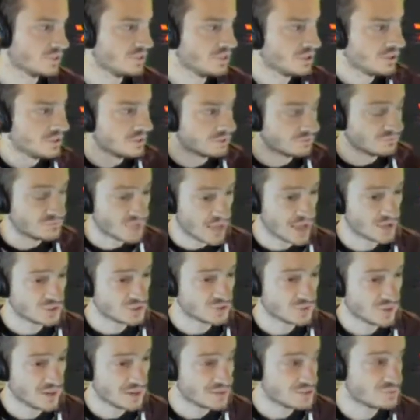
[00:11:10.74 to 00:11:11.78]
The flash
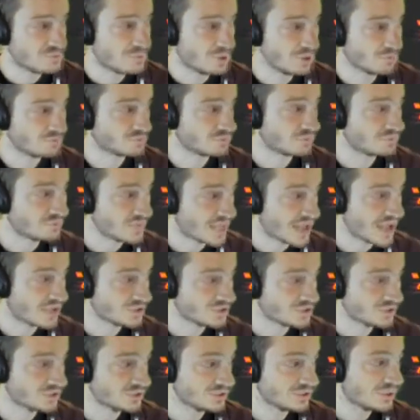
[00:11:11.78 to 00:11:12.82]
array is built for
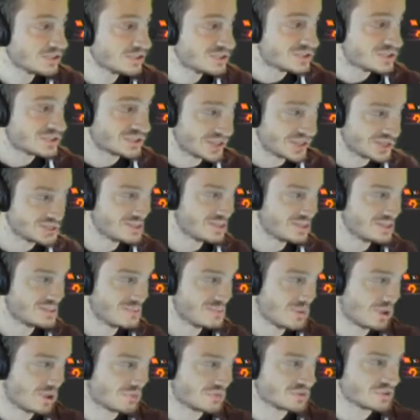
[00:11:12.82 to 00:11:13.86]
flash. SCSI is
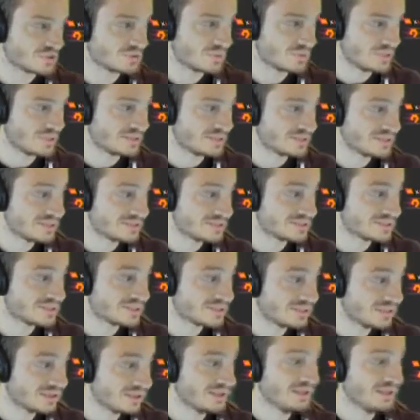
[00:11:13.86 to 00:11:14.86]
built for spinning disk.